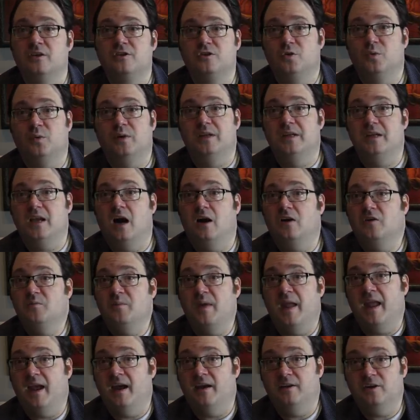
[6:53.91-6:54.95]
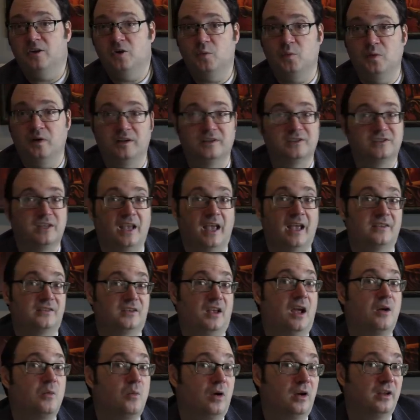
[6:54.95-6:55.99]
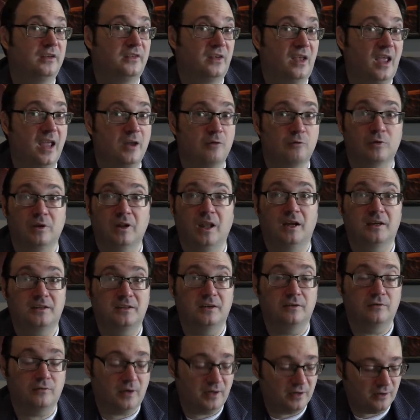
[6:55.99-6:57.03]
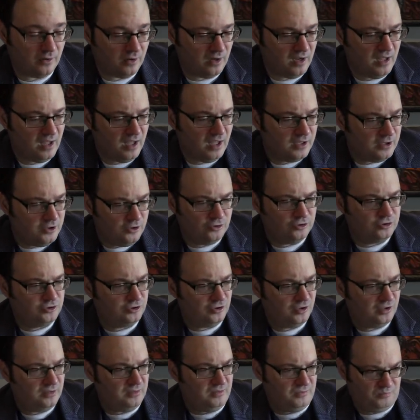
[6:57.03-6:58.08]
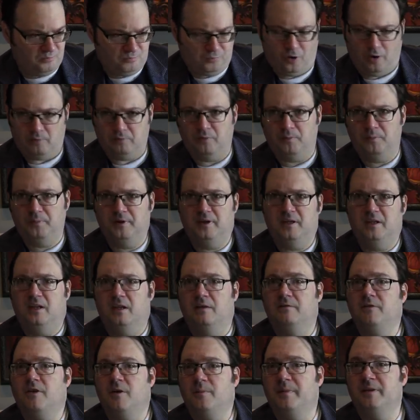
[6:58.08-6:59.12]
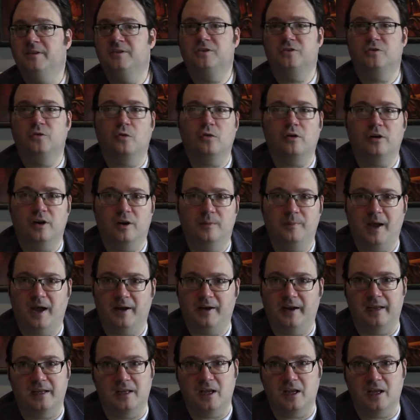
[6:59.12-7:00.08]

to a young man who was, as I was, a reluctant reader, you should probably give them a story about a